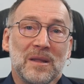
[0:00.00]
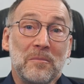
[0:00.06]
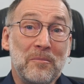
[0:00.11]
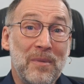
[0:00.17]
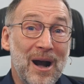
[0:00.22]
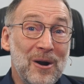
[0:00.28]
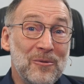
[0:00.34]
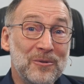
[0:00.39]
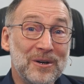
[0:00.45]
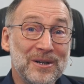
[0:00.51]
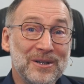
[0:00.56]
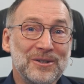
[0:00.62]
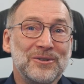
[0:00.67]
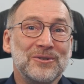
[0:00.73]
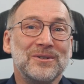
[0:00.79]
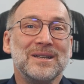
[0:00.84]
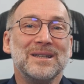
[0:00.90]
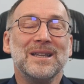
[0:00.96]
power,
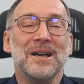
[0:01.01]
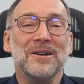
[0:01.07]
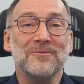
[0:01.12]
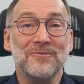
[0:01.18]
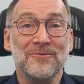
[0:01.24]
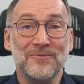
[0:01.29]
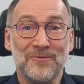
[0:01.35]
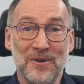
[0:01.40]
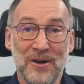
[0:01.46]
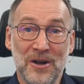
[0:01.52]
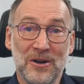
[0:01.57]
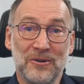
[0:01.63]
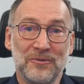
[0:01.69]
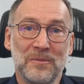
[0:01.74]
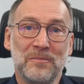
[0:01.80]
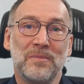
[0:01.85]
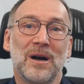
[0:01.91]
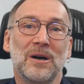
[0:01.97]
you need a
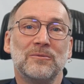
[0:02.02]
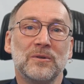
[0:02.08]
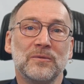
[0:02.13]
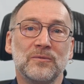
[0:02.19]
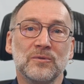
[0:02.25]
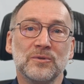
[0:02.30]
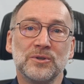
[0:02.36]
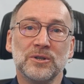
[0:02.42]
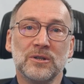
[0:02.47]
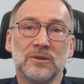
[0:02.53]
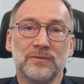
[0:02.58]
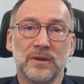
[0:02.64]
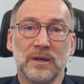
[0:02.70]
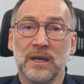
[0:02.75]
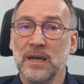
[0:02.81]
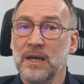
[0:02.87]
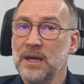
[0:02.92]
very powerful server.